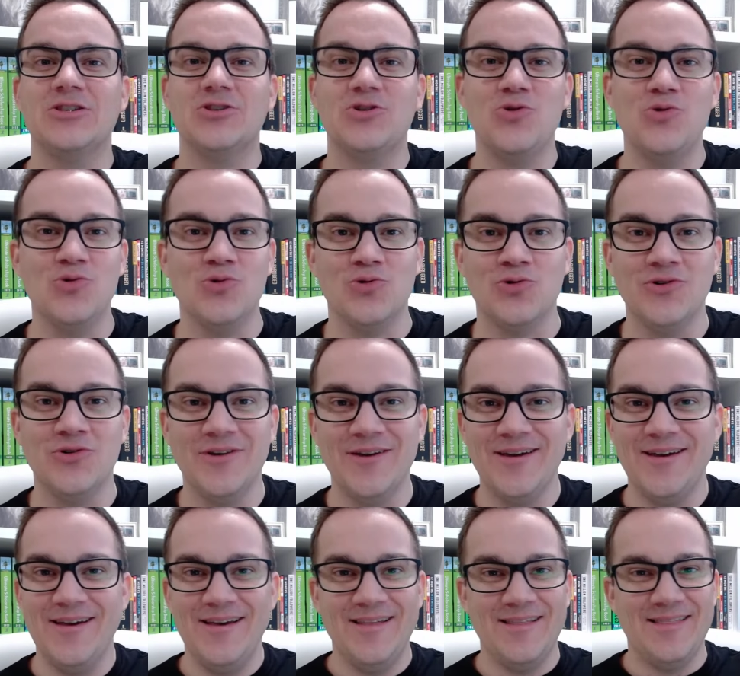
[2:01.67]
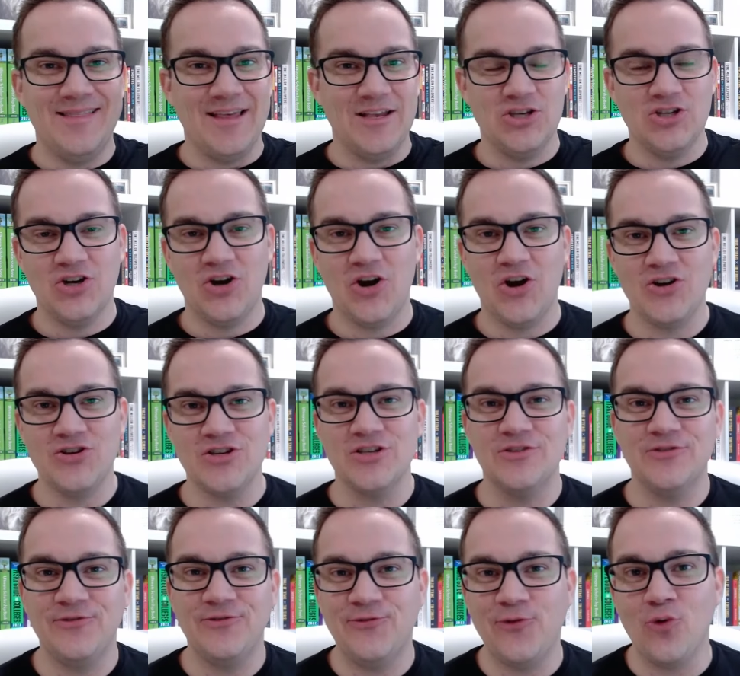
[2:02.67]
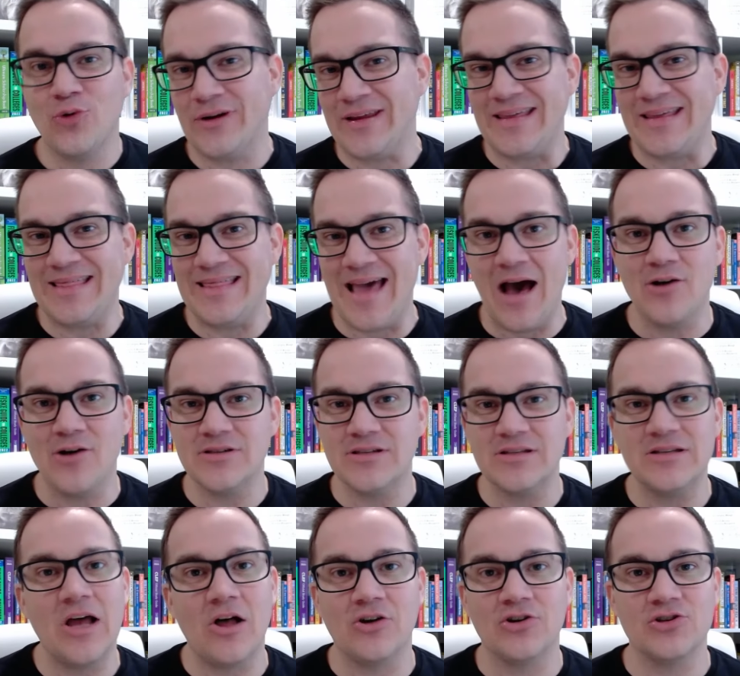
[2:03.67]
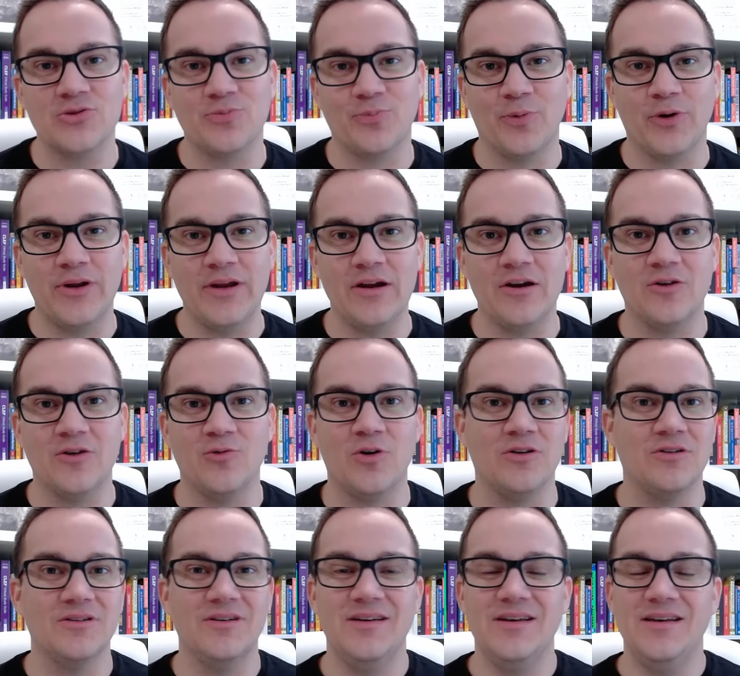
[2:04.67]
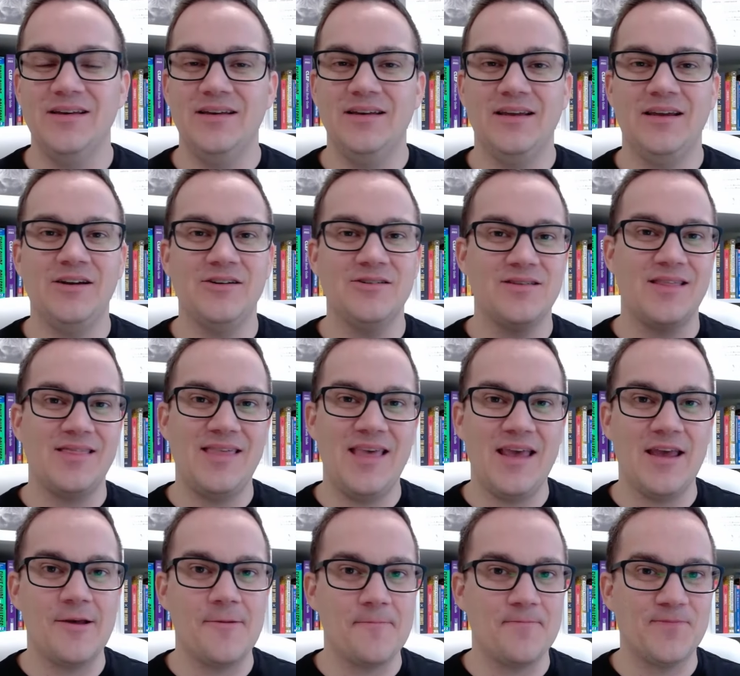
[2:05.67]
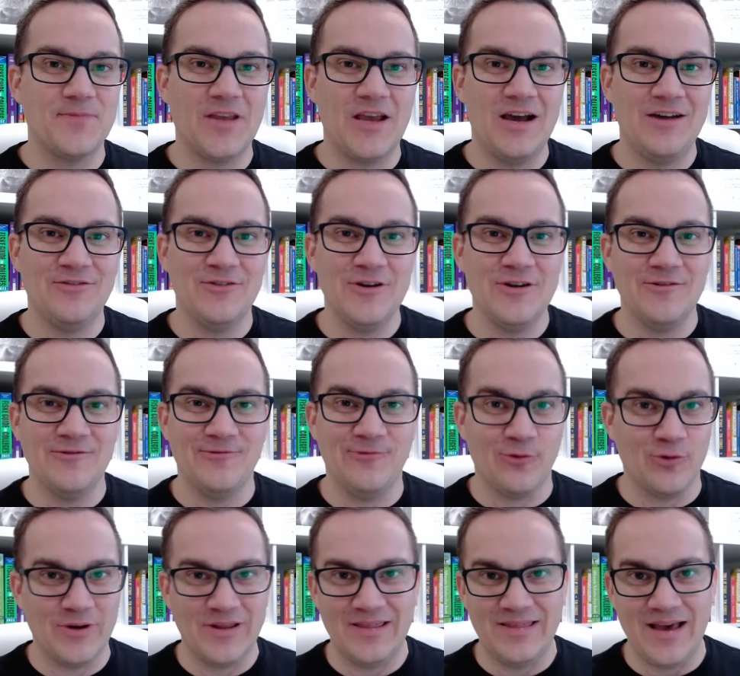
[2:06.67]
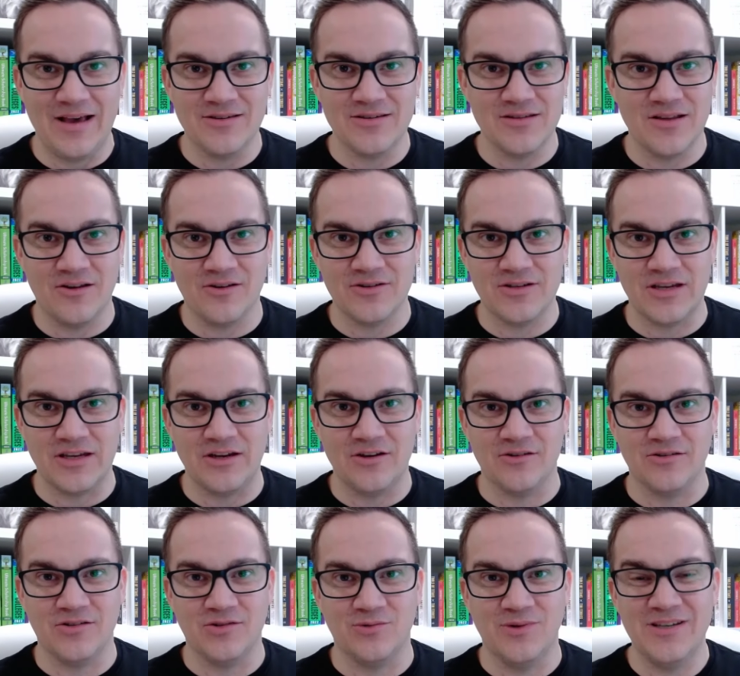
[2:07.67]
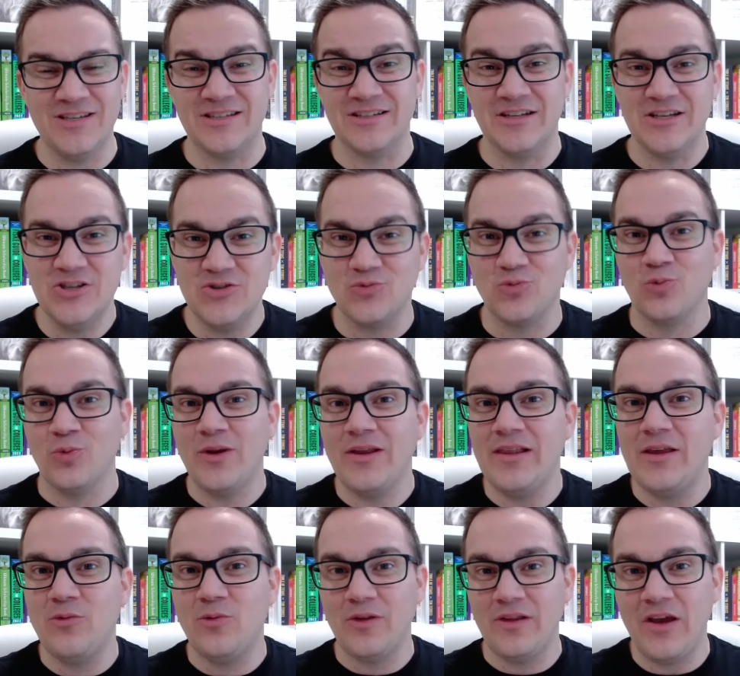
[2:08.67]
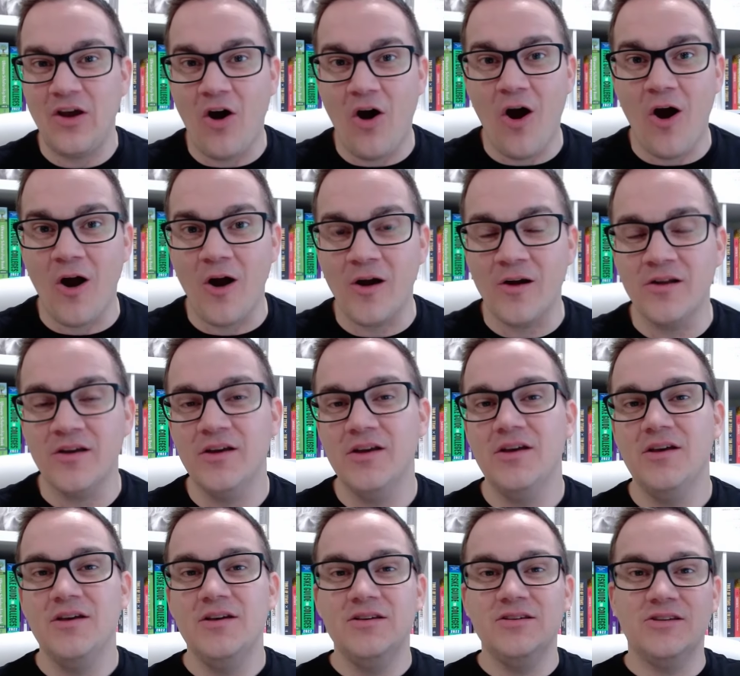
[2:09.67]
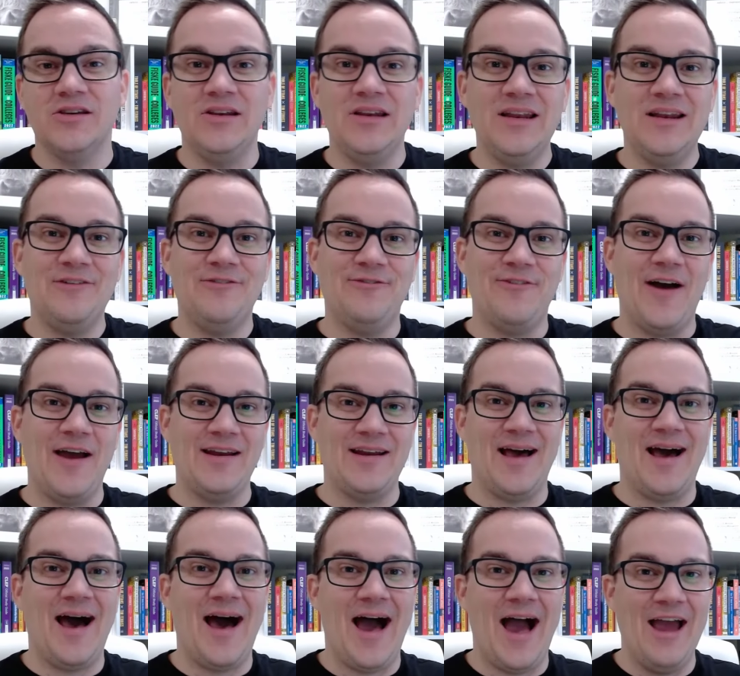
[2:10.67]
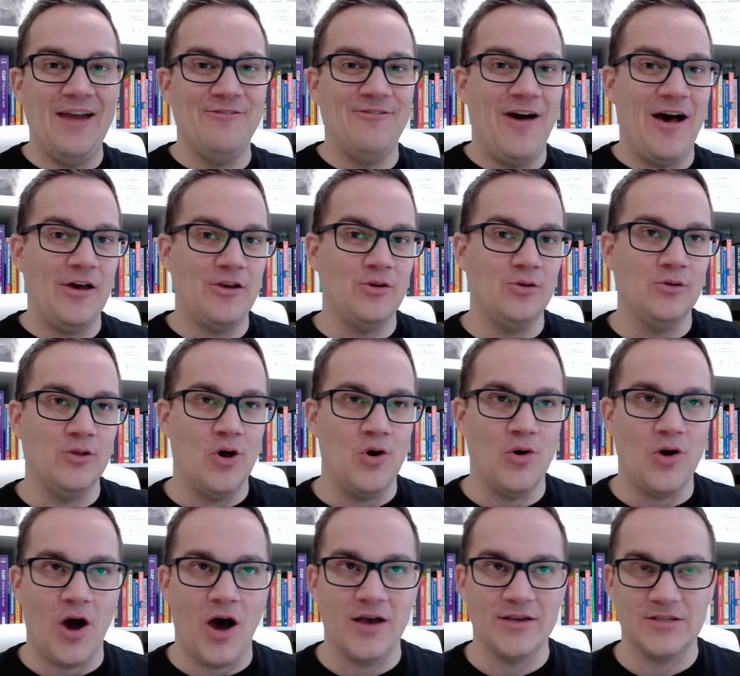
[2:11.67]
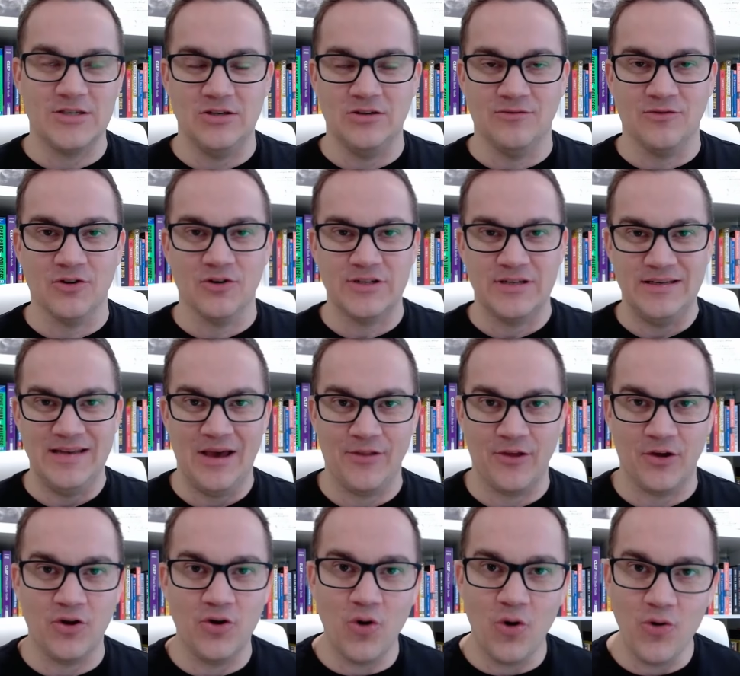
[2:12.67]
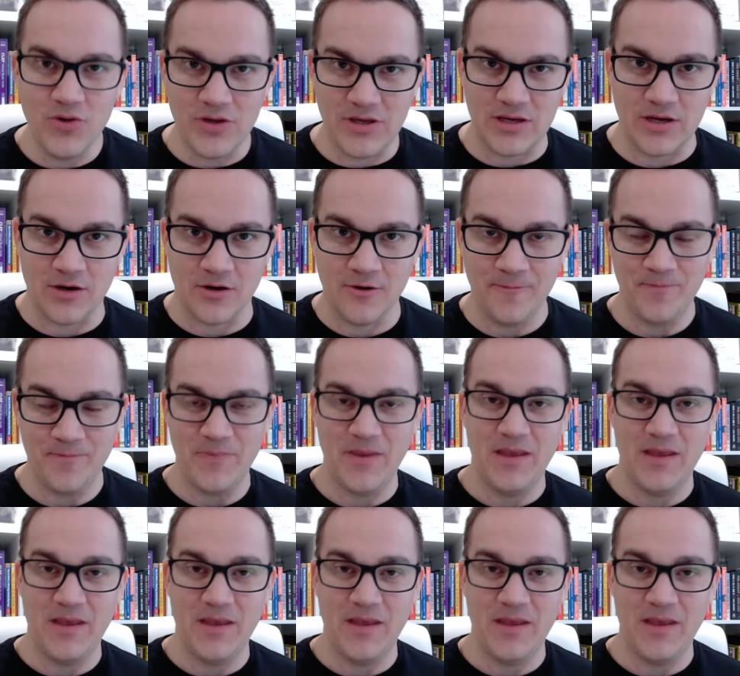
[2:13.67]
school that charges $40,000 per year, well, here's the thing, covering $40,000 a year in tuition is really hard. So you need to find a high value, low cost university. Now, the goal here